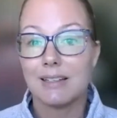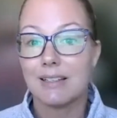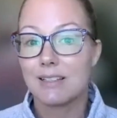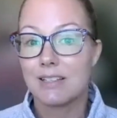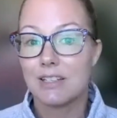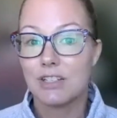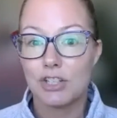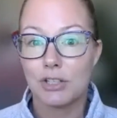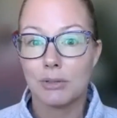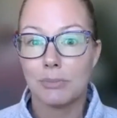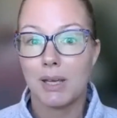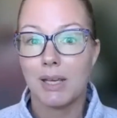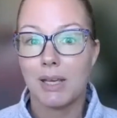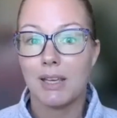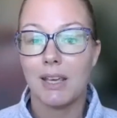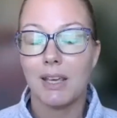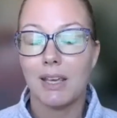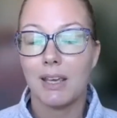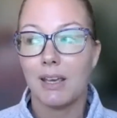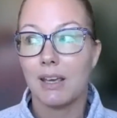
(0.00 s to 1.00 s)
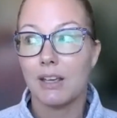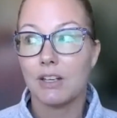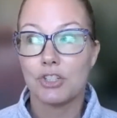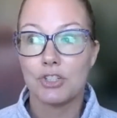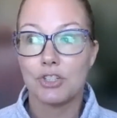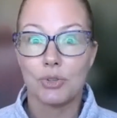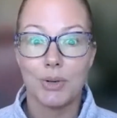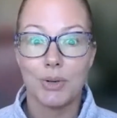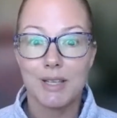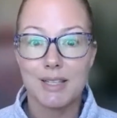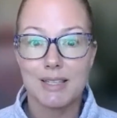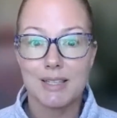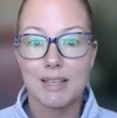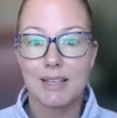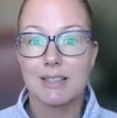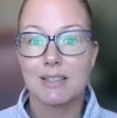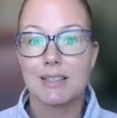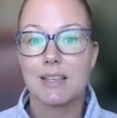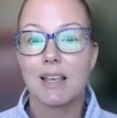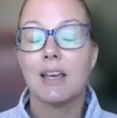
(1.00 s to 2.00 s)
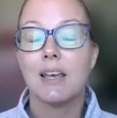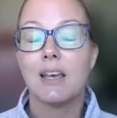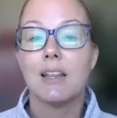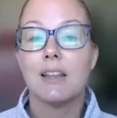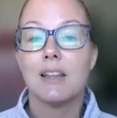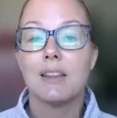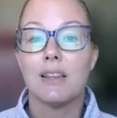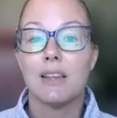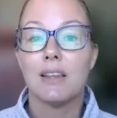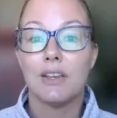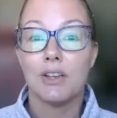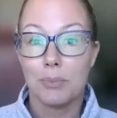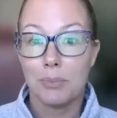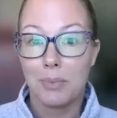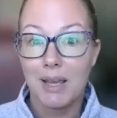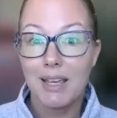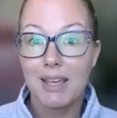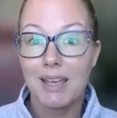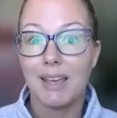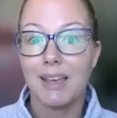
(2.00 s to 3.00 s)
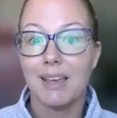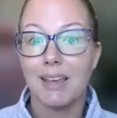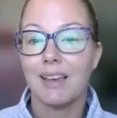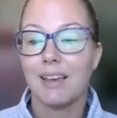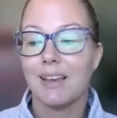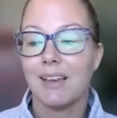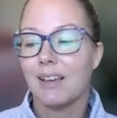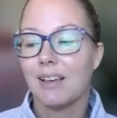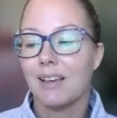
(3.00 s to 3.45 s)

decision making and choices that you're making